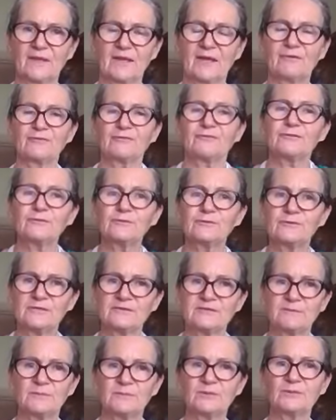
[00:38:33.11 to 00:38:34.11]
Our food
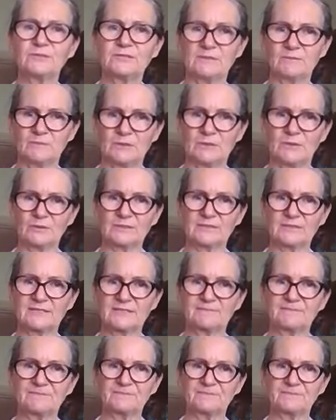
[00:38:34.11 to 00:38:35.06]
is a building blocks.